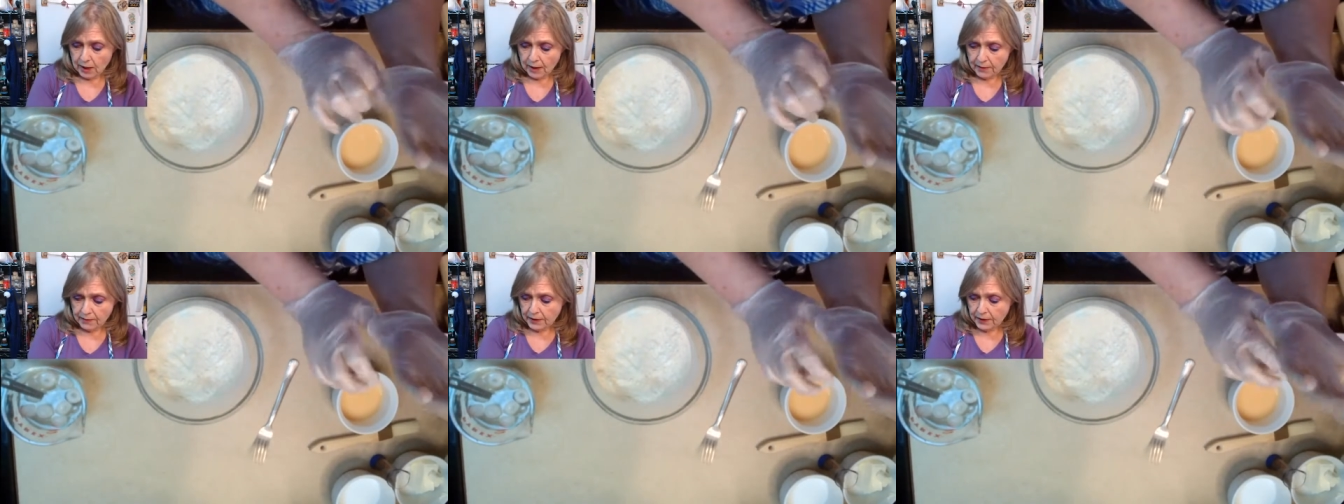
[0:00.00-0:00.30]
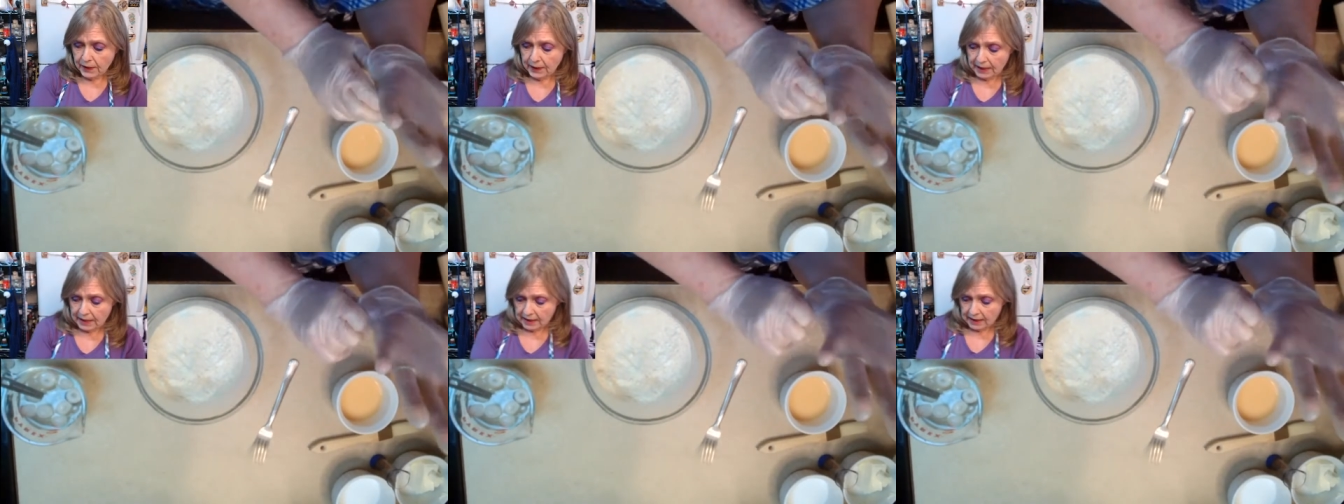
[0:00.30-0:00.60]

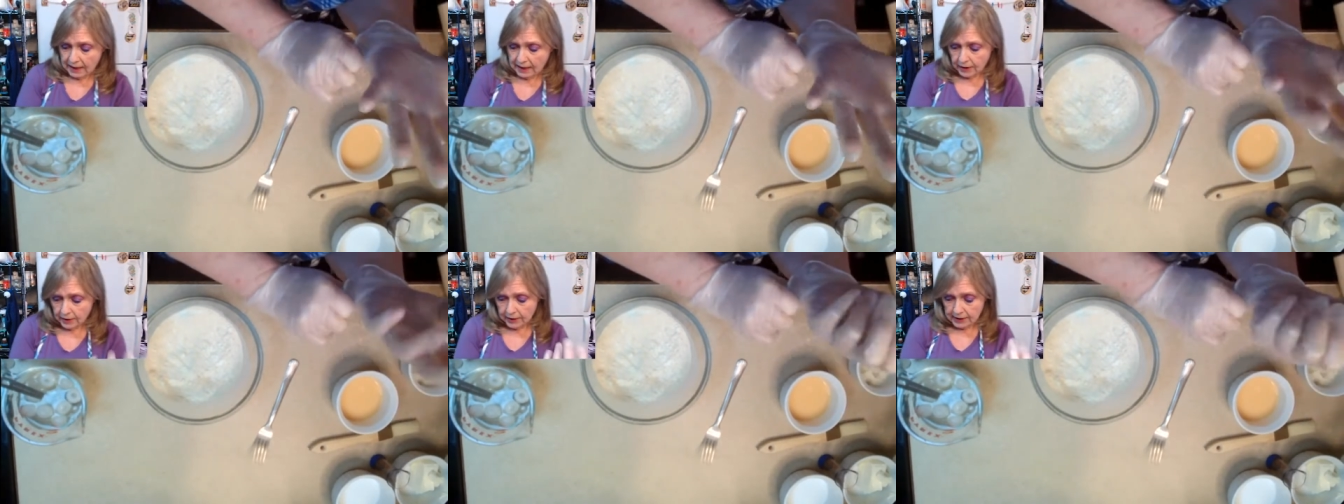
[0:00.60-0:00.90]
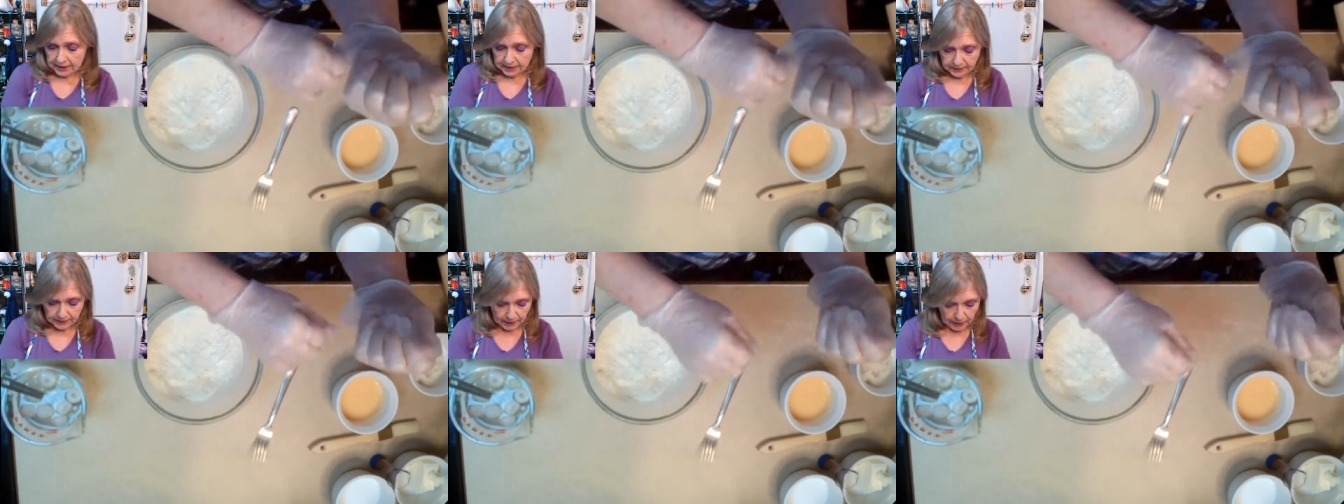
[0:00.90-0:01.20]
Everything in
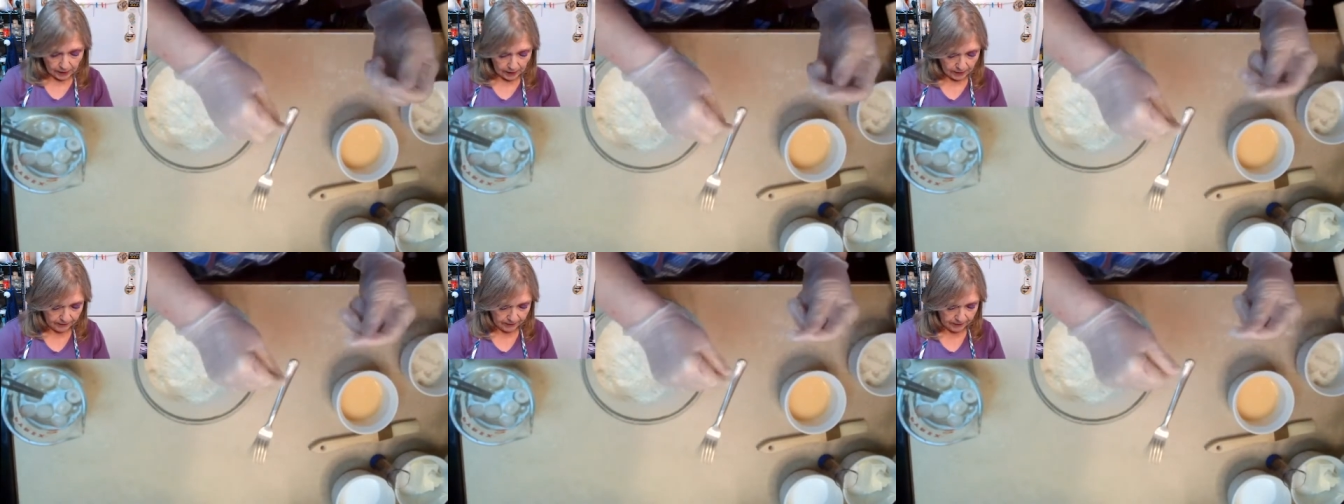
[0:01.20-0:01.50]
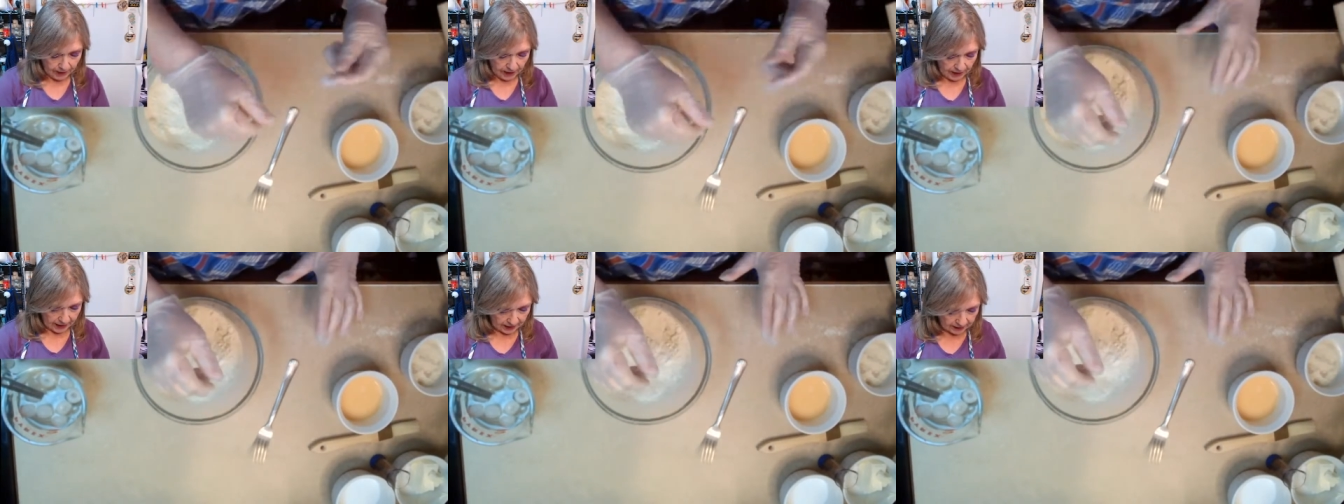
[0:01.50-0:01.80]
here is very
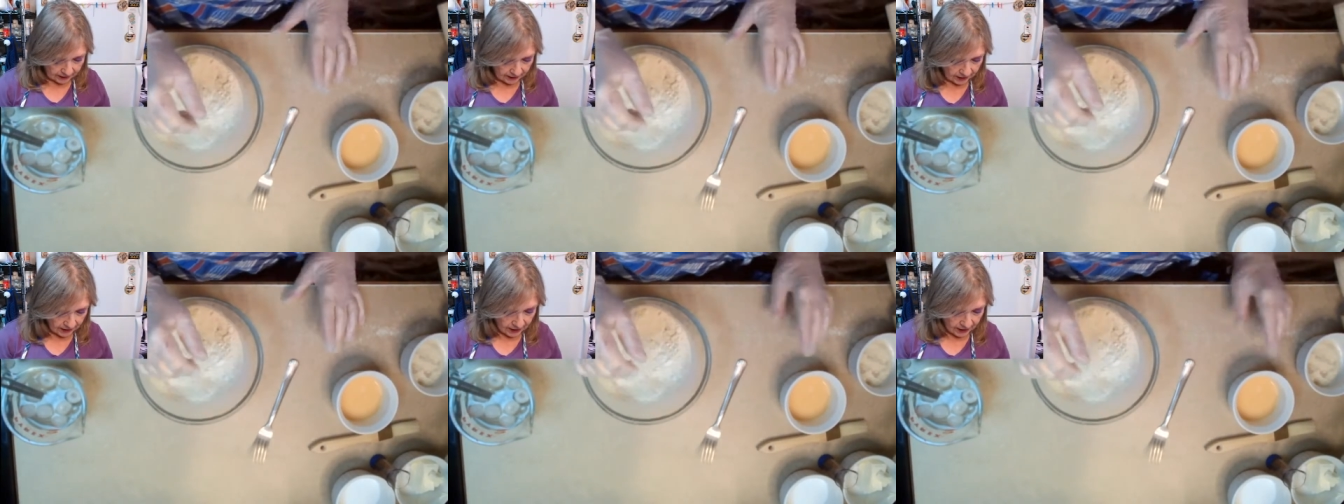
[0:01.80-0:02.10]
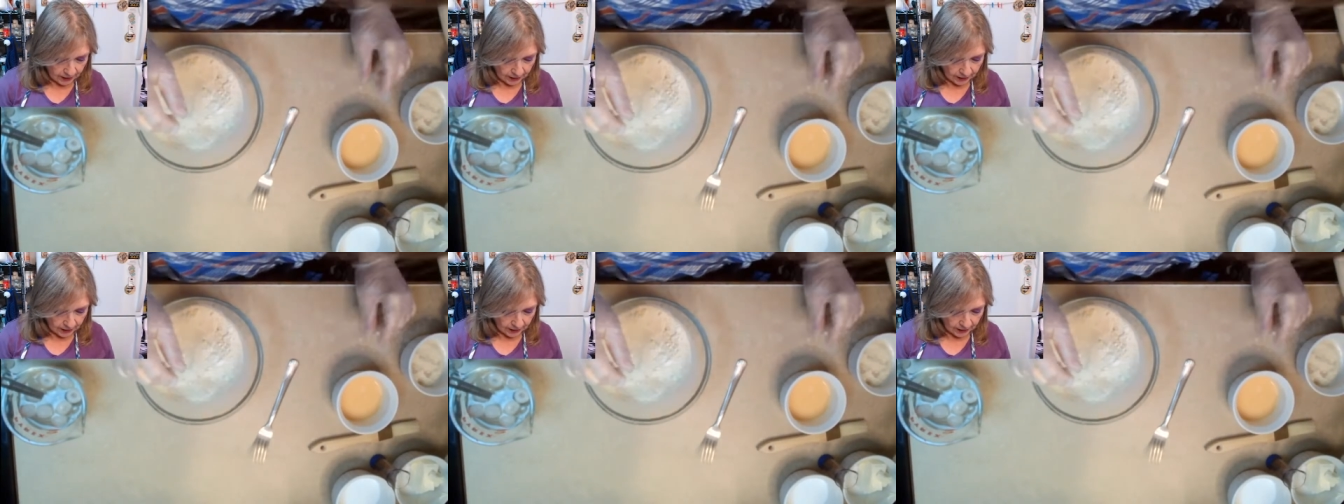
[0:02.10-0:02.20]
fine.